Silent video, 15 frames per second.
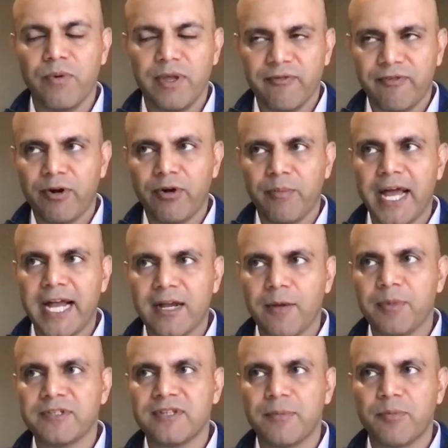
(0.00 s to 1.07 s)
if I were to back
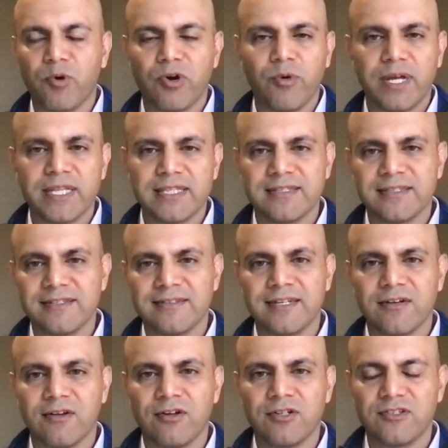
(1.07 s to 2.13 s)
up a step, where do I think this
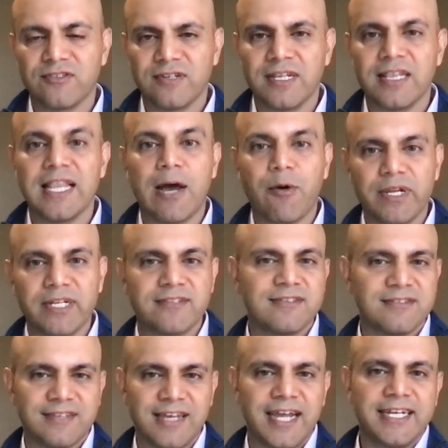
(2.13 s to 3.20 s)
technology is allowing
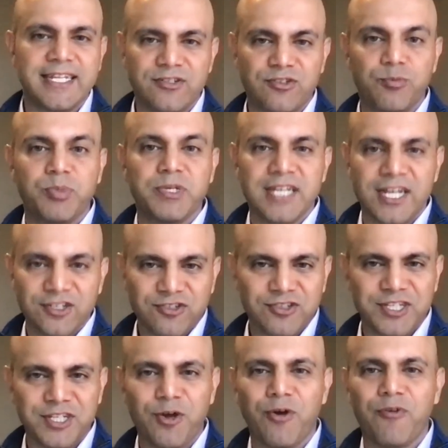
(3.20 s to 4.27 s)
society to
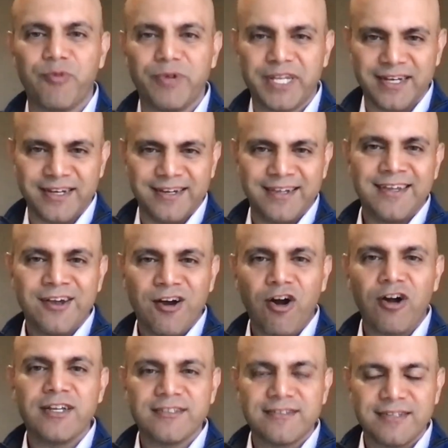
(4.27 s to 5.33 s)
potentially go if we can
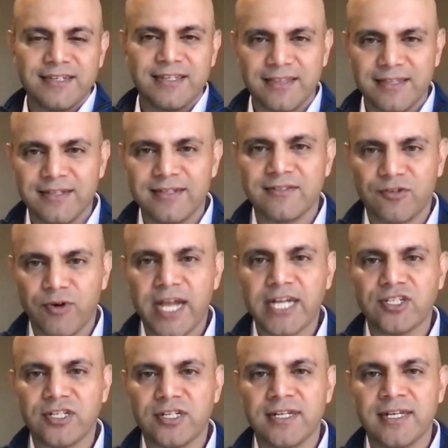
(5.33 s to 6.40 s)
harness it in this
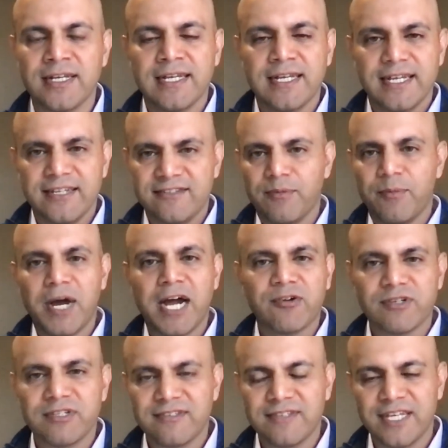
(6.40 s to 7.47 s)
direction, is
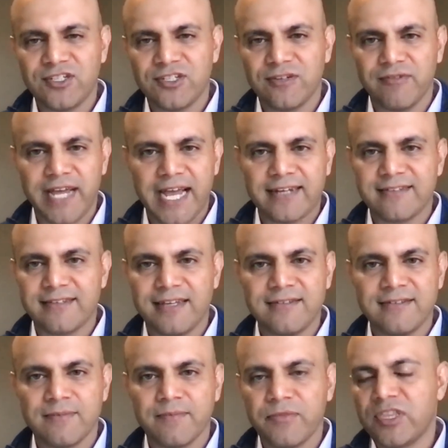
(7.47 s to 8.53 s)
democratization of access.